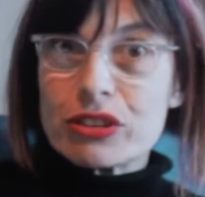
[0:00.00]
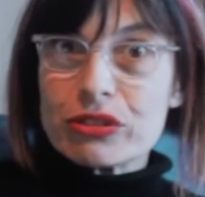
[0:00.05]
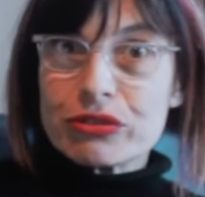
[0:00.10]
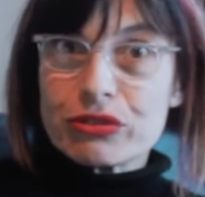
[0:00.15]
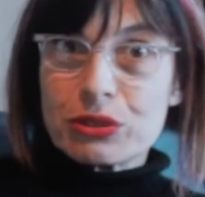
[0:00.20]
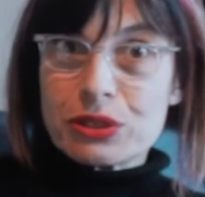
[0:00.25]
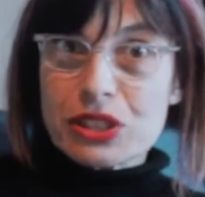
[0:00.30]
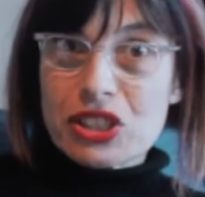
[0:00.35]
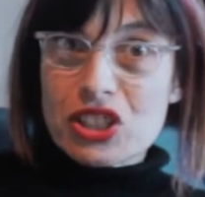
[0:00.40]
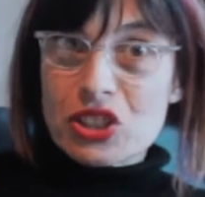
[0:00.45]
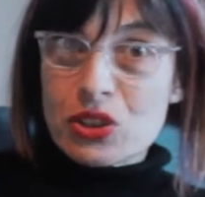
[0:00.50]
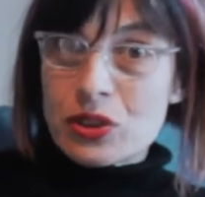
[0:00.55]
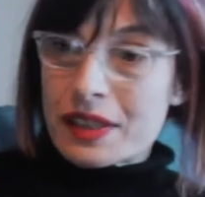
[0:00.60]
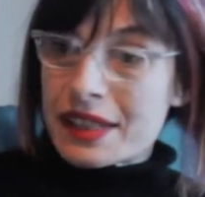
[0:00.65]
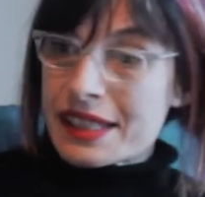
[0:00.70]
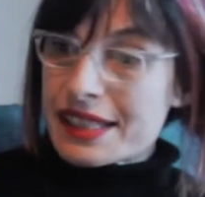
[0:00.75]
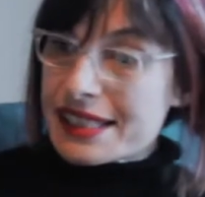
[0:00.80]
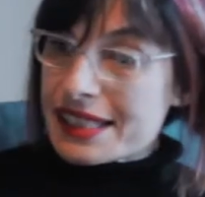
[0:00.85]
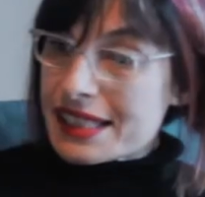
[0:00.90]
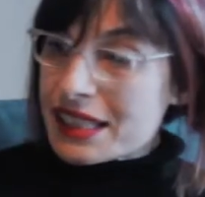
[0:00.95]
look forward to doing
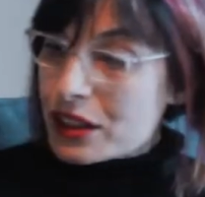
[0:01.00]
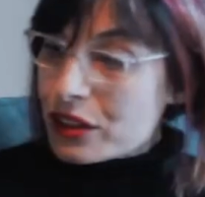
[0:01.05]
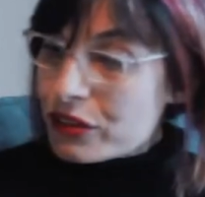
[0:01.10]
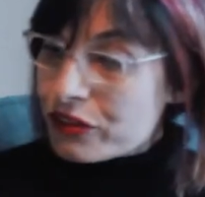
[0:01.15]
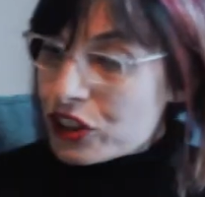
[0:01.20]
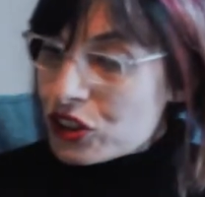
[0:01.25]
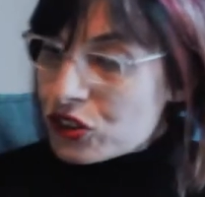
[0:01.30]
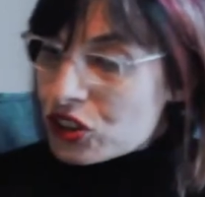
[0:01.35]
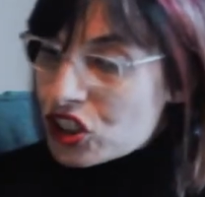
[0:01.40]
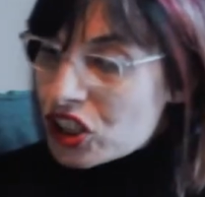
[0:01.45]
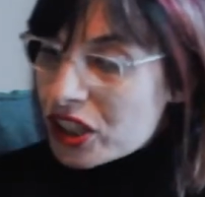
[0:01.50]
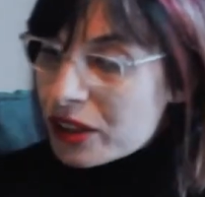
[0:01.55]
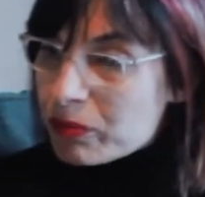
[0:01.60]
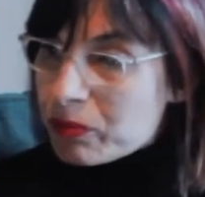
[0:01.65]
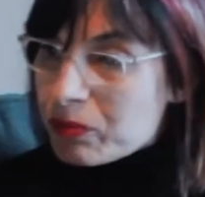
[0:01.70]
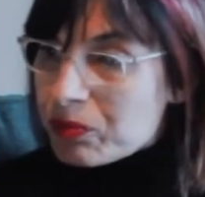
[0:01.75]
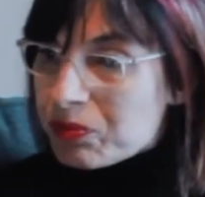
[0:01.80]
this in the future.